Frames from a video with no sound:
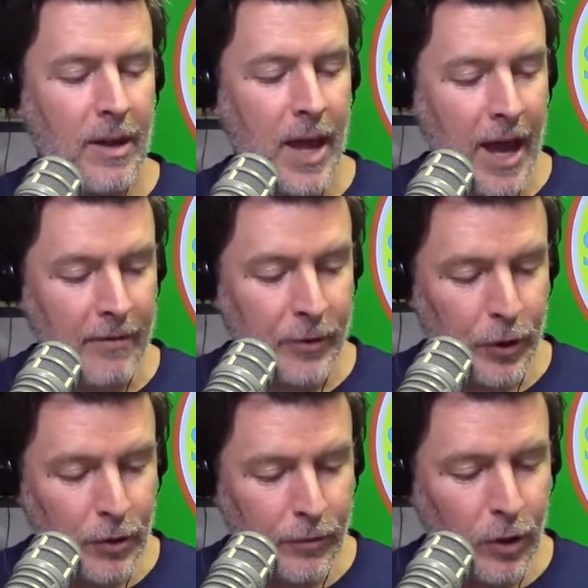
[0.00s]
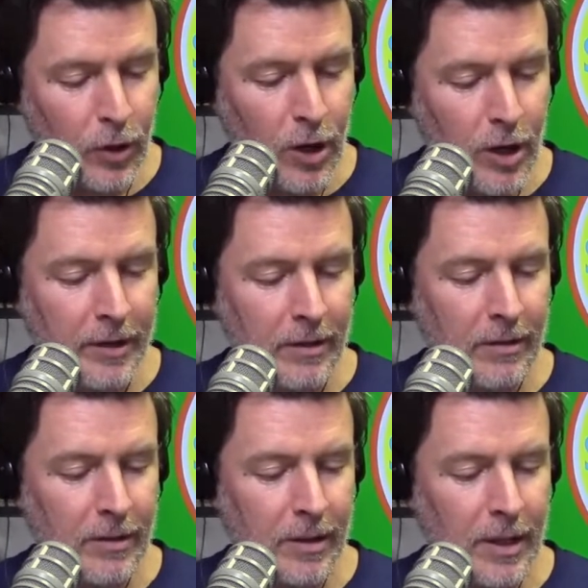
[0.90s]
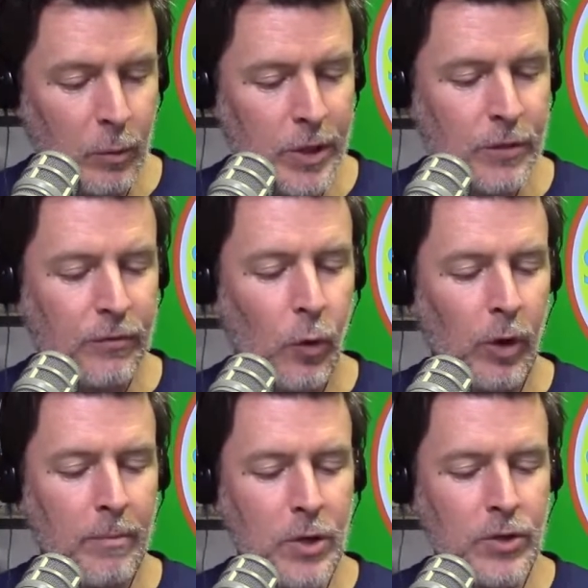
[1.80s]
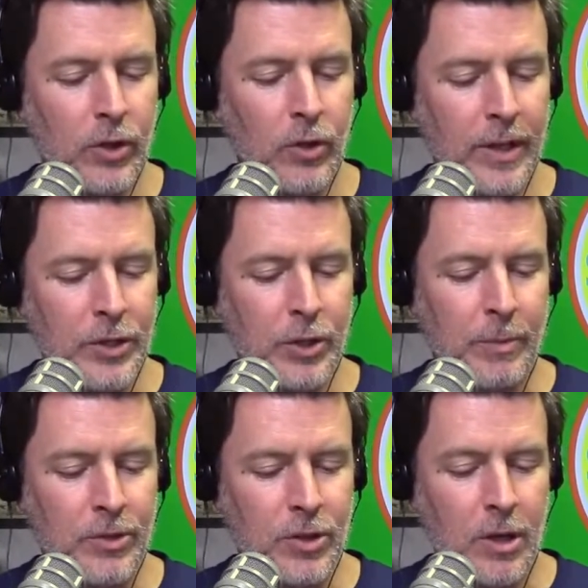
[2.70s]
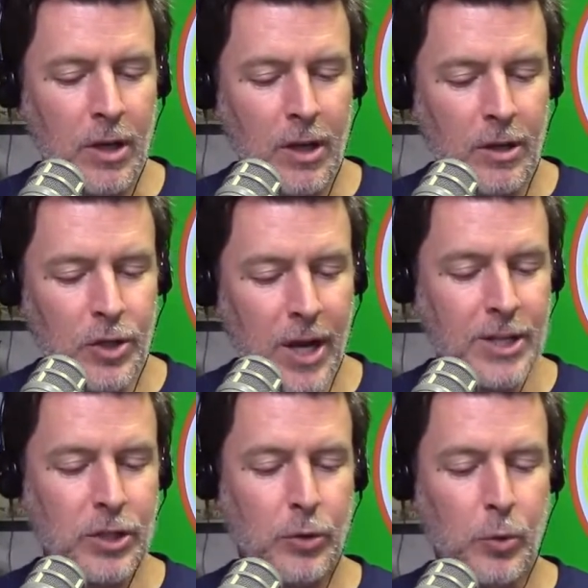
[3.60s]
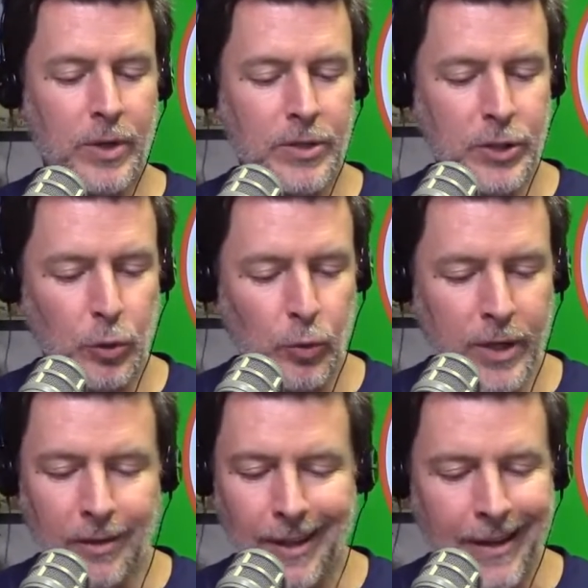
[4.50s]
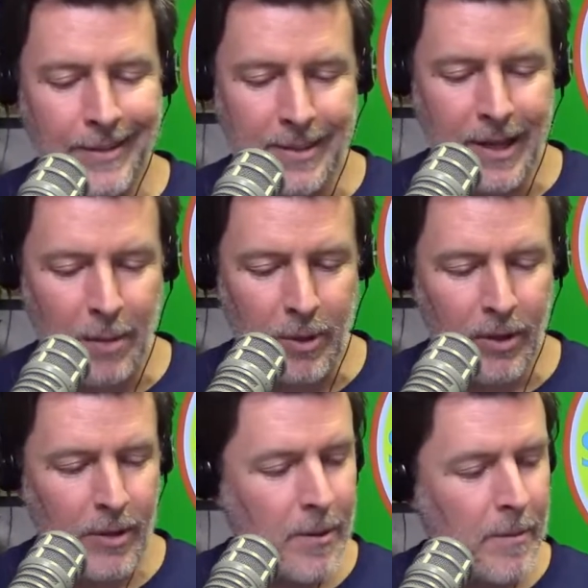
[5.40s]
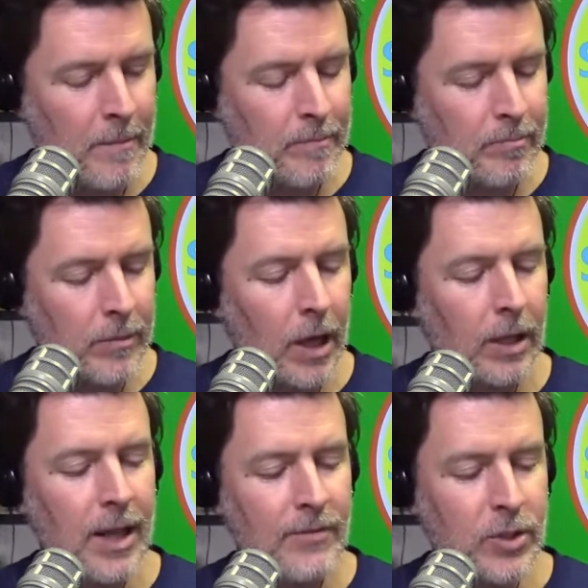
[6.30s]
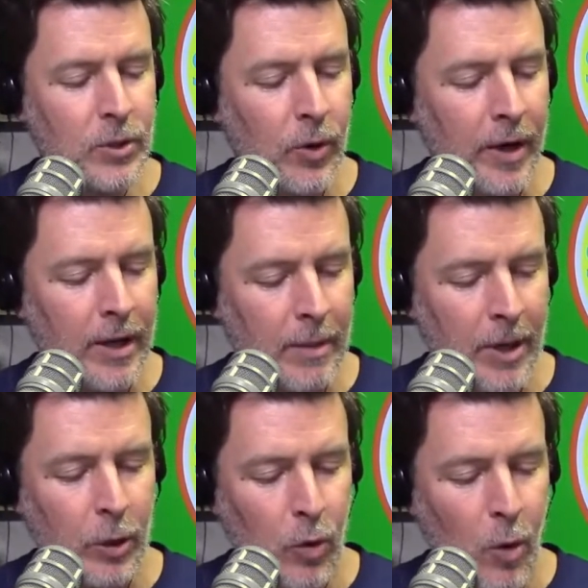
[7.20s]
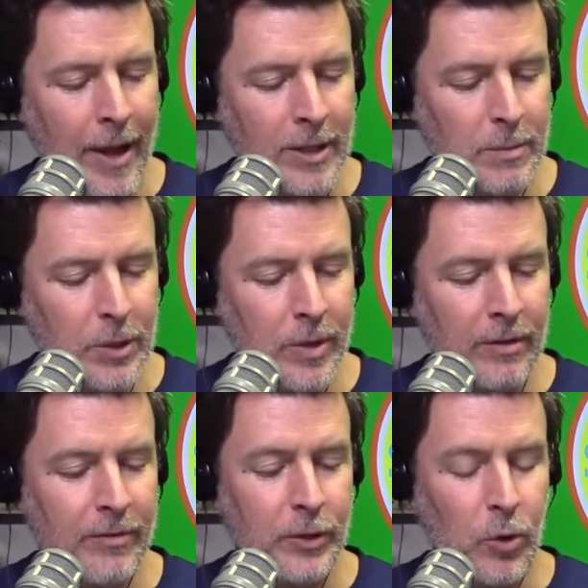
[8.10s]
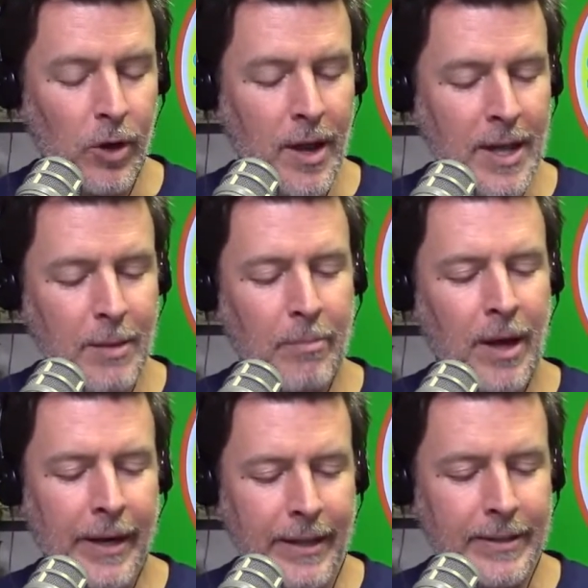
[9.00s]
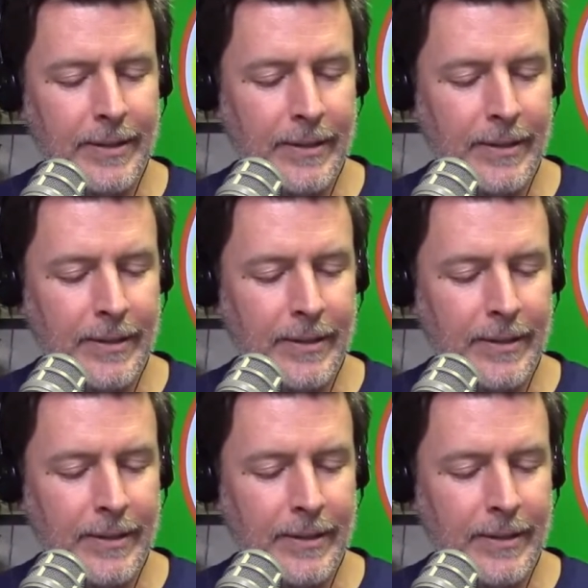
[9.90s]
After You've Gone, in which 4 musical instruments chase through a surreal landscape. A love story about a romance between a fedora and a bonnet.